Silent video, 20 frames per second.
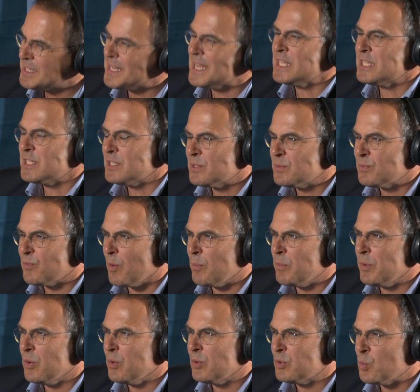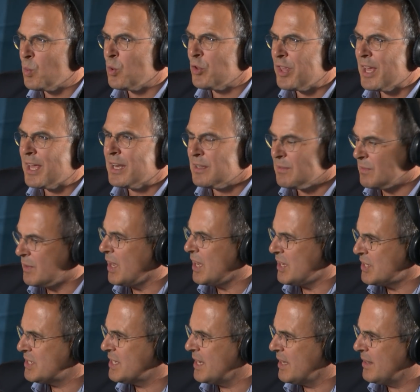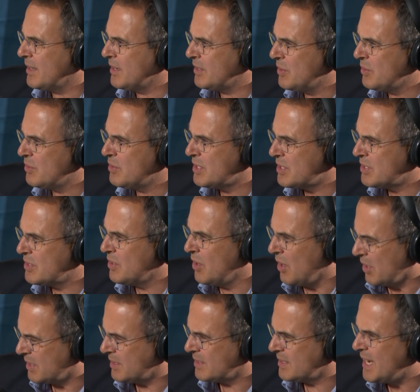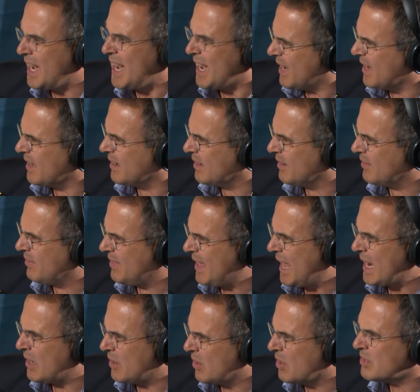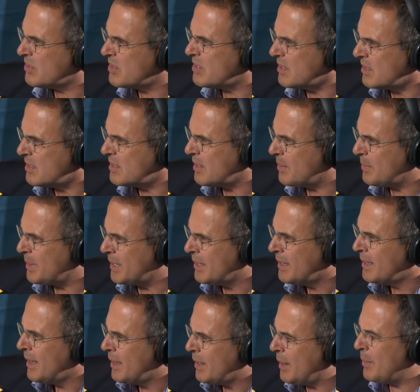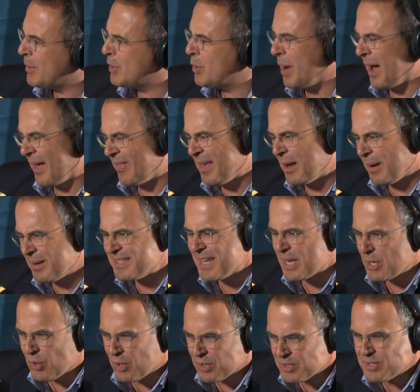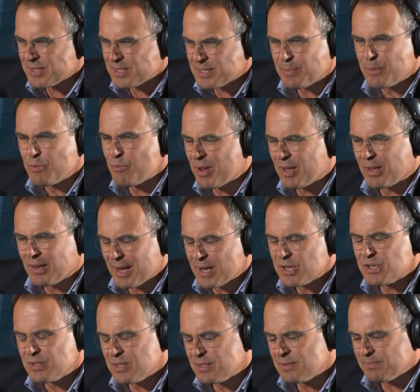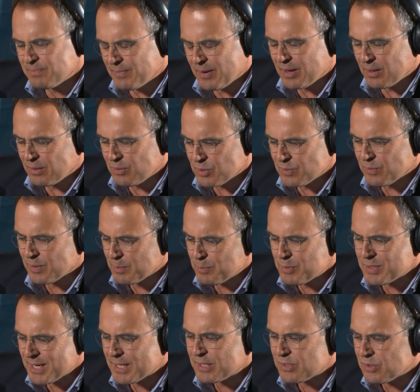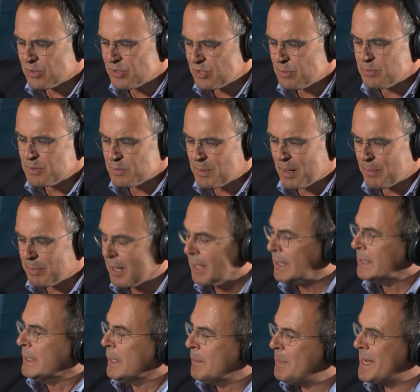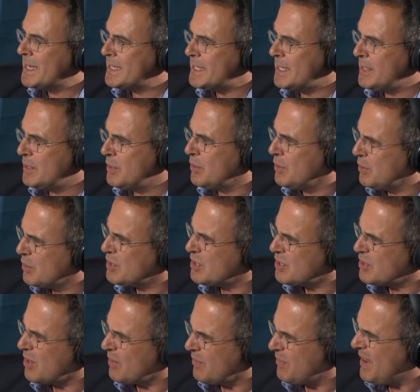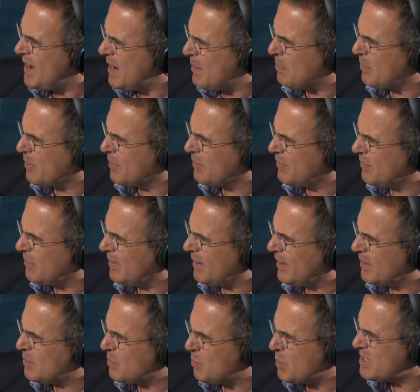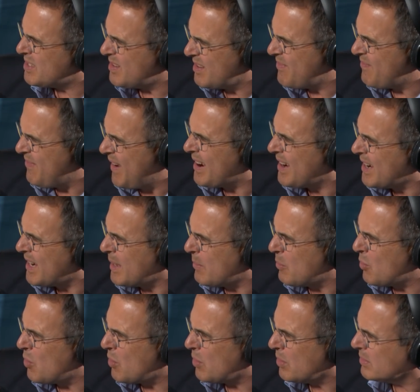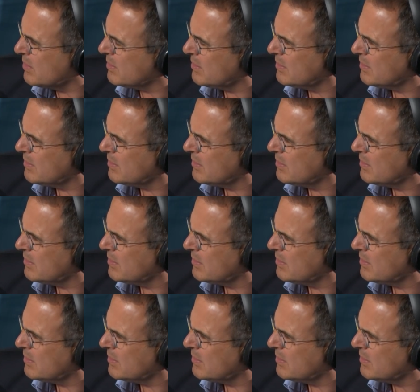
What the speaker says: a sense from you toward the end of last year that you just got tired of that nonsense. I think regulation is very useful. It protects consumers, blah, blah. But you just got fed up of it wasn't fun anymore.